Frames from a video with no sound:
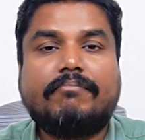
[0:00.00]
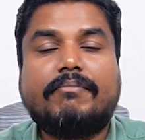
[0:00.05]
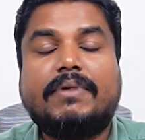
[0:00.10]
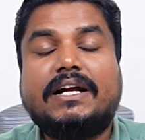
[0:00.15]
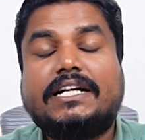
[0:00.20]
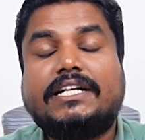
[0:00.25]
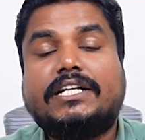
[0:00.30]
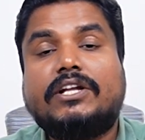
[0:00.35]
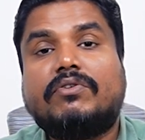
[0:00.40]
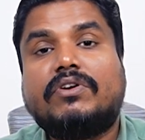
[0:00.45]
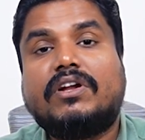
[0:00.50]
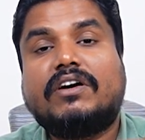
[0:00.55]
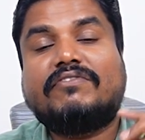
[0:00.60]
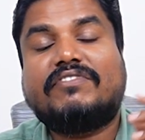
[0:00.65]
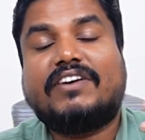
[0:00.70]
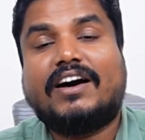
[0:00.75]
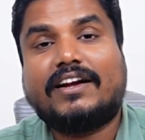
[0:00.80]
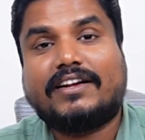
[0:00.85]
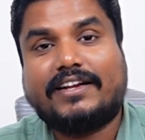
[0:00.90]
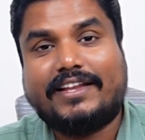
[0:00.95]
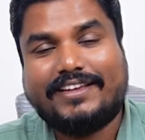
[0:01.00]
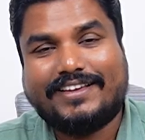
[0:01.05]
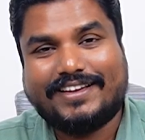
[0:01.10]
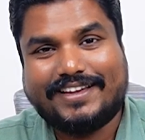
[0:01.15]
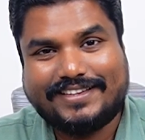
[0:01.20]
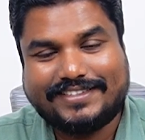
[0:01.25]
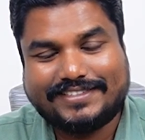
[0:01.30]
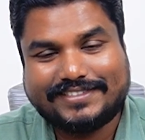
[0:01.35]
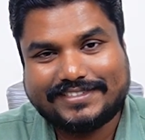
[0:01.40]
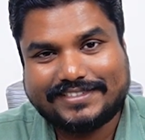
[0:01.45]
meltdown of Arctic
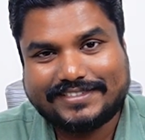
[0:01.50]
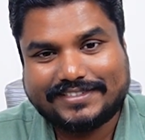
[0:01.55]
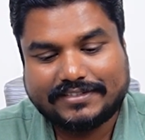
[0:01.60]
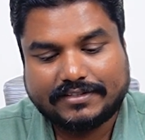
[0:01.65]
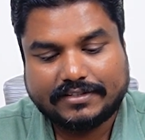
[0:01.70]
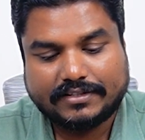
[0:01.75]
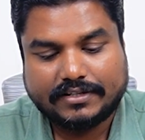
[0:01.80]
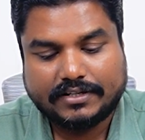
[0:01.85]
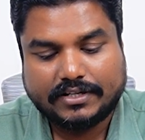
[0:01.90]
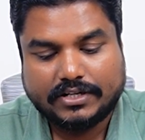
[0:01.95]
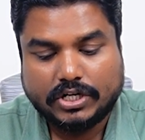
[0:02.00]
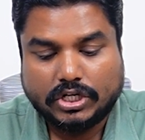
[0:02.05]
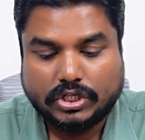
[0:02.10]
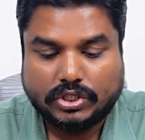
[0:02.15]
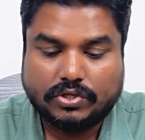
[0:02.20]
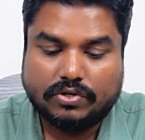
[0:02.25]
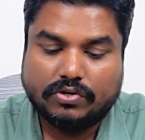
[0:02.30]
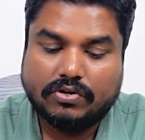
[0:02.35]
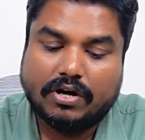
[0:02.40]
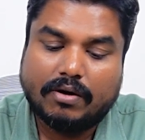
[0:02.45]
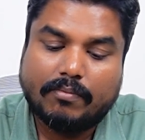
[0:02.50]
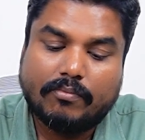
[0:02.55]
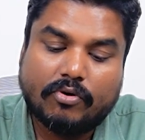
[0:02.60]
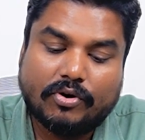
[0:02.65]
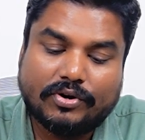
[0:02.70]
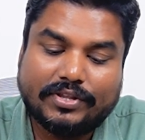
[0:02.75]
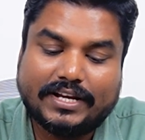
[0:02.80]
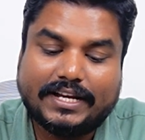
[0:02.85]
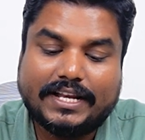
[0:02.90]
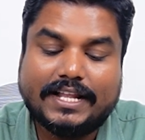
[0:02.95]
ice, to know
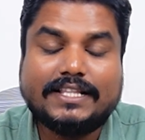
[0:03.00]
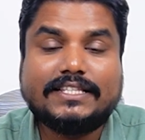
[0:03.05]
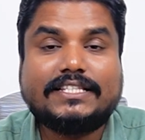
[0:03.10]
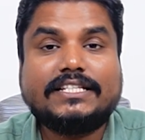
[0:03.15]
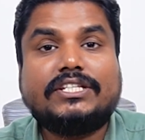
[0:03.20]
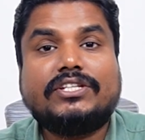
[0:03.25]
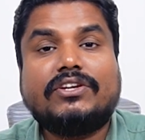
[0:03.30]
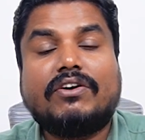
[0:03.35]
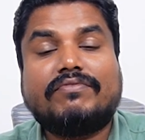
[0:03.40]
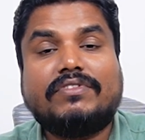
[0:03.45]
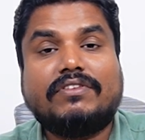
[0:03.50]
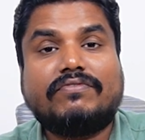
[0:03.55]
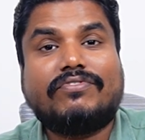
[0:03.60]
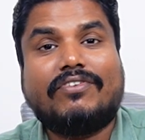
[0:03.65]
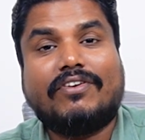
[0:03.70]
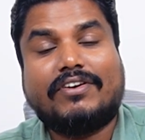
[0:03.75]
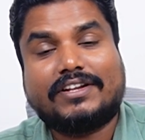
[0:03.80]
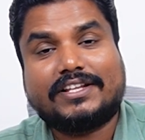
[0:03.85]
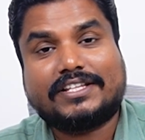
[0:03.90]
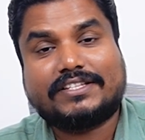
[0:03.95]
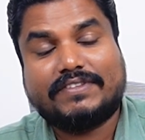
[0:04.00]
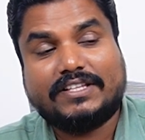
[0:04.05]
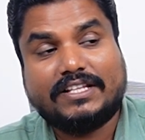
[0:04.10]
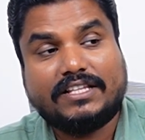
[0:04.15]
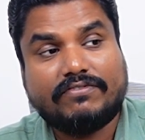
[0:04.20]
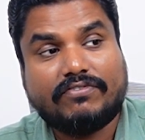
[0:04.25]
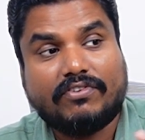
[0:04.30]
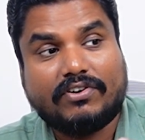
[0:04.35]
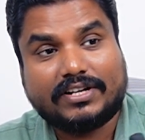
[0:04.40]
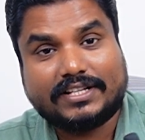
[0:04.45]
about the density of the forest, whether
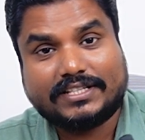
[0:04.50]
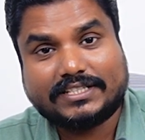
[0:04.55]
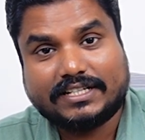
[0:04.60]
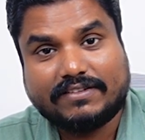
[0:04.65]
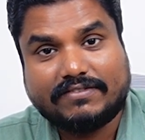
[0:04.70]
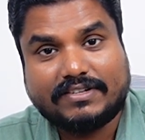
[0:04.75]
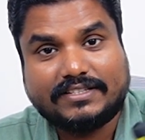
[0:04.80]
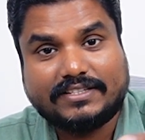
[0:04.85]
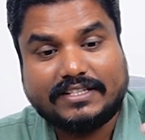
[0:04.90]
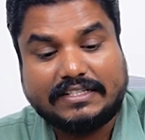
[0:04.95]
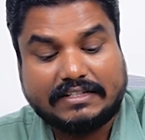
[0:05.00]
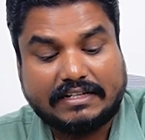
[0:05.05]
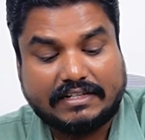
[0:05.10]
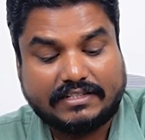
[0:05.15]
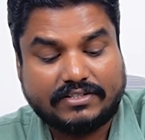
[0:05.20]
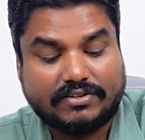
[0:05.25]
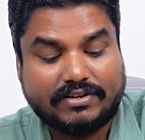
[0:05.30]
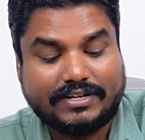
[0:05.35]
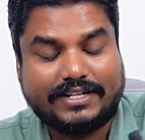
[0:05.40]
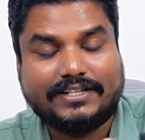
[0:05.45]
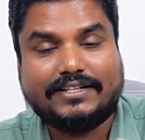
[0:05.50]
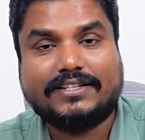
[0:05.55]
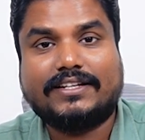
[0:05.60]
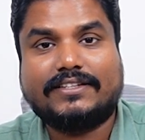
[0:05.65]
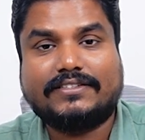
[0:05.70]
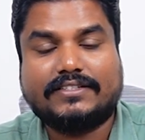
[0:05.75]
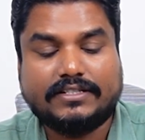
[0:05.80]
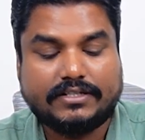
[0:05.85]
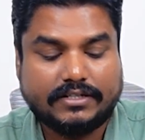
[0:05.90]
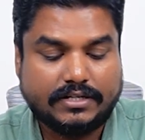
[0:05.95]
the forest cover is increasing or
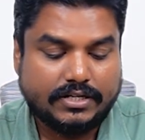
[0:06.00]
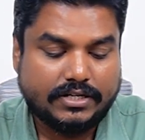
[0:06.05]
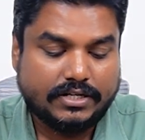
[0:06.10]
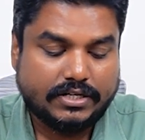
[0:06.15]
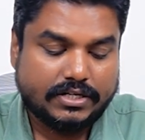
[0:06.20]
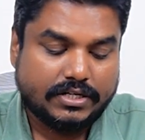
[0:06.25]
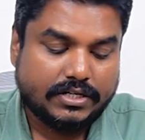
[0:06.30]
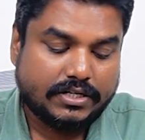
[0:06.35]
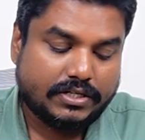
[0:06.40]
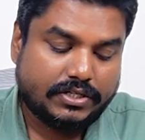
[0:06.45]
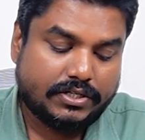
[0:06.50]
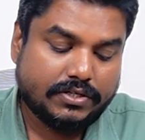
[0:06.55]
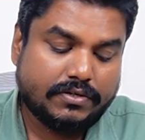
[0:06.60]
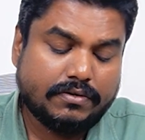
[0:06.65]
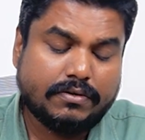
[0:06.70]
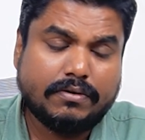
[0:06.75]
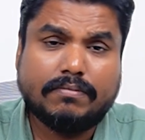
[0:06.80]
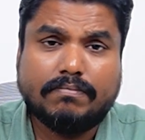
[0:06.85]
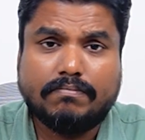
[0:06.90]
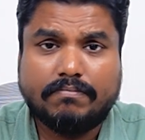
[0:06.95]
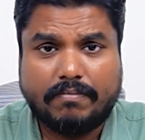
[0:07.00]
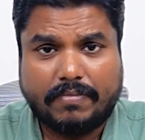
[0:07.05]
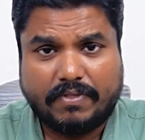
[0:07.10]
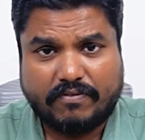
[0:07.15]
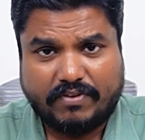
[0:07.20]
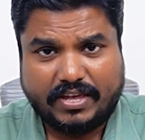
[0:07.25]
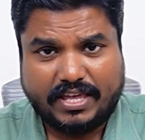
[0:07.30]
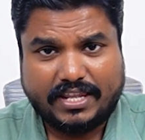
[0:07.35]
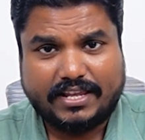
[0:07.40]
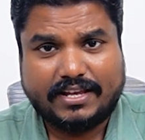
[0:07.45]
decreasing, to know
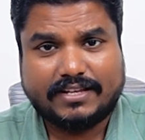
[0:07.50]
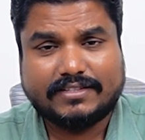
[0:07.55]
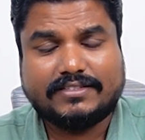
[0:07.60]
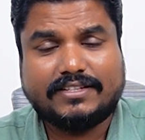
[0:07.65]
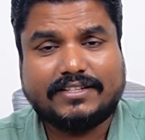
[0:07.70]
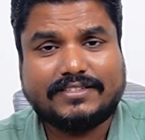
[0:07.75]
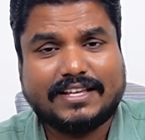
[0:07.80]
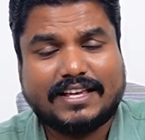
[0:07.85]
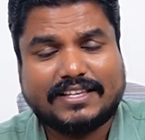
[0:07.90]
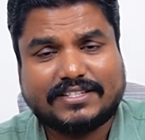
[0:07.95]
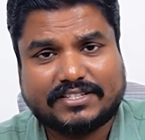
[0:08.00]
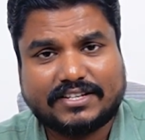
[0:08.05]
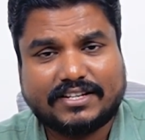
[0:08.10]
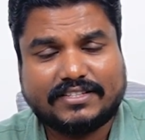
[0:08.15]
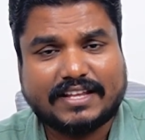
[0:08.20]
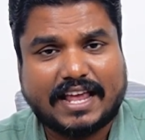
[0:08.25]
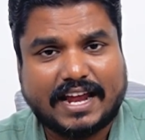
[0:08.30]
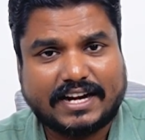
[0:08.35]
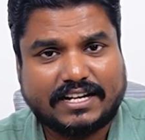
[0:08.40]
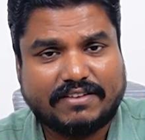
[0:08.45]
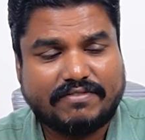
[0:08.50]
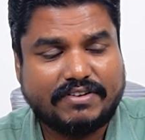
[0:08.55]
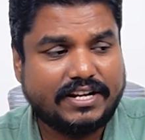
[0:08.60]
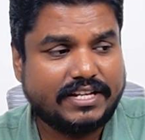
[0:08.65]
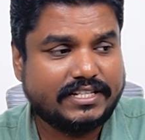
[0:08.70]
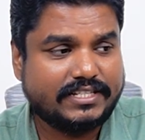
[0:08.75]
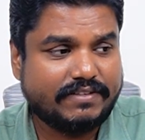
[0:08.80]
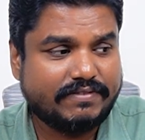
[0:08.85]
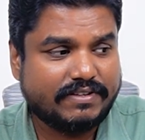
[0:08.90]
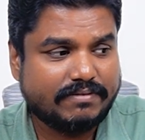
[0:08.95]
various disastrous
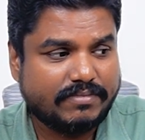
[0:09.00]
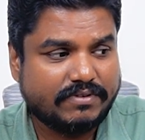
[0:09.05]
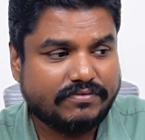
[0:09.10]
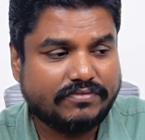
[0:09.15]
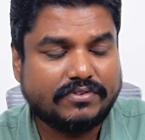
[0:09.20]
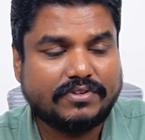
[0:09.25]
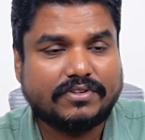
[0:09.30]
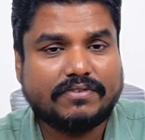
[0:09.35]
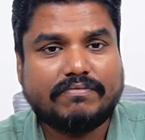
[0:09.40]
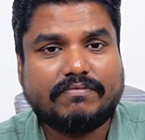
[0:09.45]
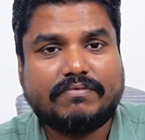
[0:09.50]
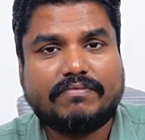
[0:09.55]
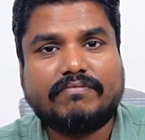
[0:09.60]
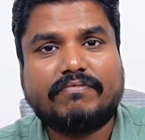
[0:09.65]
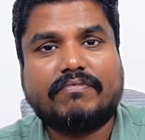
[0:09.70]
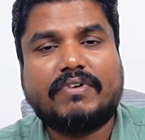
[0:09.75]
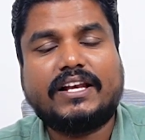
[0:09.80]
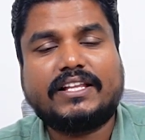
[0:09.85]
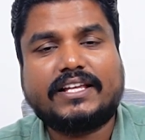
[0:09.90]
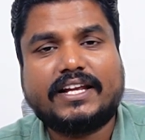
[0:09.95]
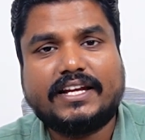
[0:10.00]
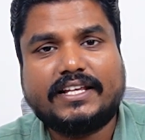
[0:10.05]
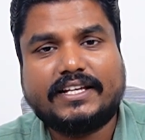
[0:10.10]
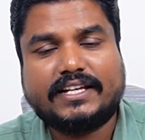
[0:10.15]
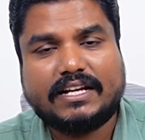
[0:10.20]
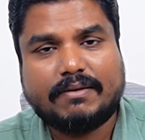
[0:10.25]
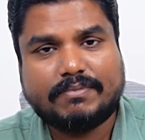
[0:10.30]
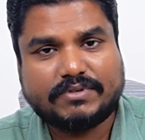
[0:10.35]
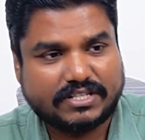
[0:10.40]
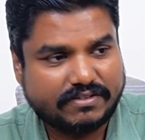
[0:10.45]
activities even before volcanic
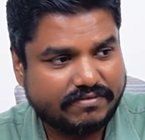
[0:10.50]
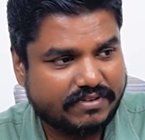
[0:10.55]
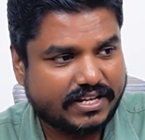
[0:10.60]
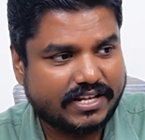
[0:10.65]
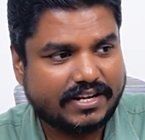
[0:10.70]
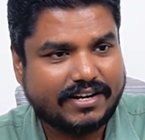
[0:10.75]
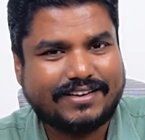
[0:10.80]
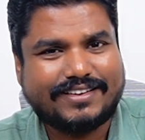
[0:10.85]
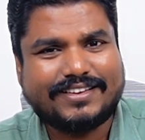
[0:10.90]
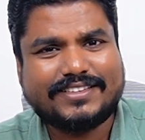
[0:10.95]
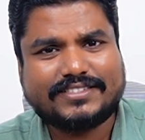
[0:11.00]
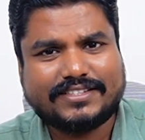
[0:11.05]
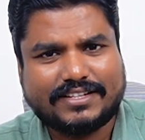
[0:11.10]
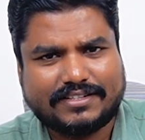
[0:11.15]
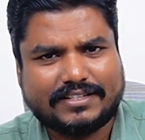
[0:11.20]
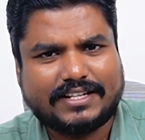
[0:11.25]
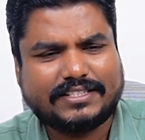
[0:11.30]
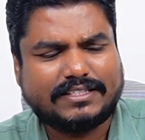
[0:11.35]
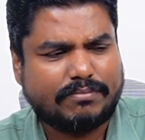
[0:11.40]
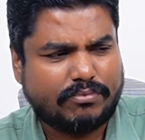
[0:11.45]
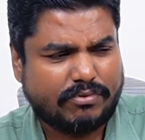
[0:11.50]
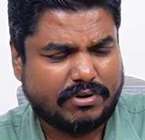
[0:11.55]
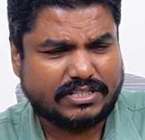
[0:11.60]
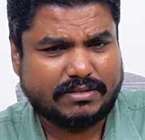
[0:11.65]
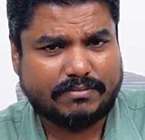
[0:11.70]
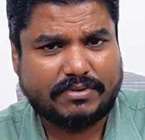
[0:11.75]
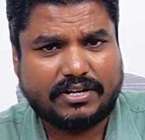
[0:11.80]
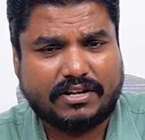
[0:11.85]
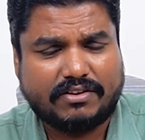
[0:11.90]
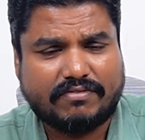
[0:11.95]
eruption, we can understand there's a
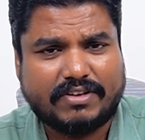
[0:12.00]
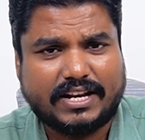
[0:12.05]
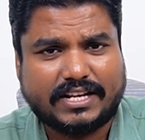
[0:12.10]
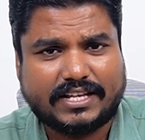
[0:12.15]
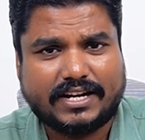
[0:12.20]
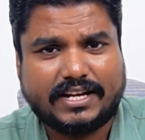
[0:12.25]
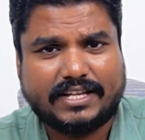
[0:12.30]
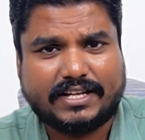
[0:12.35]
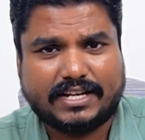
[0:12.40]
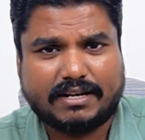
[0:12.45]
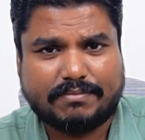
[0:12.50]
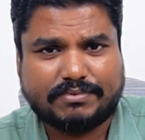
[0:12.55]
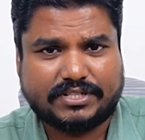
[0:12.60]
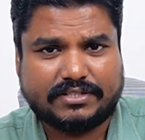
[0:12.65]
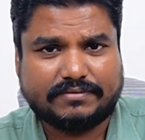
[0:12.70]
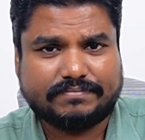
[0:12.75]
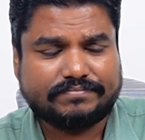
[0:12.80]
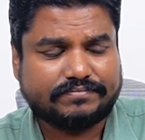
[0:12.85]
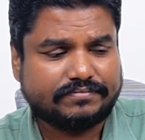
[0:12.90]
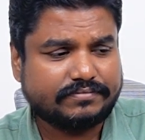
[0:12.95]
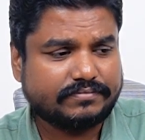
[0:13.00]
possibility of volcanic eruption.